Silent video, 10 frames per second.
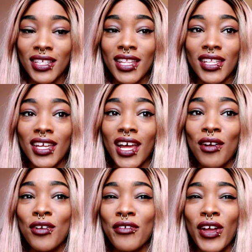And then I
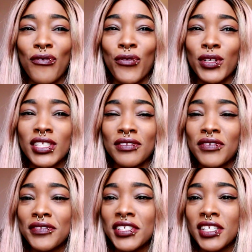don't know around 14,
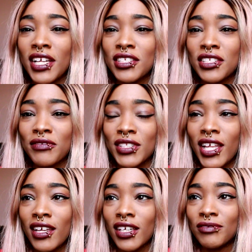15, I just was
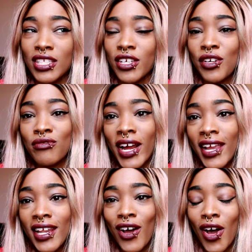like I started
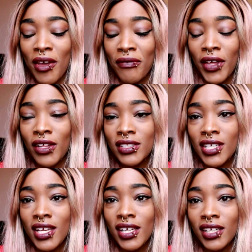writing out how I felt
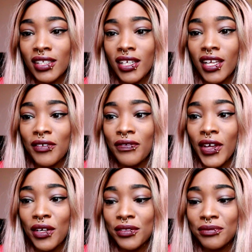and it
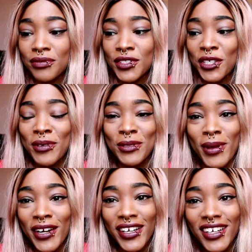felt so much
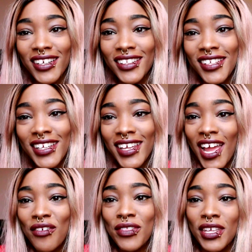better to get
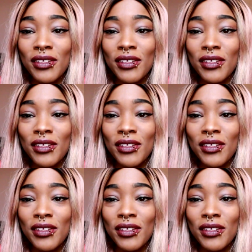everything.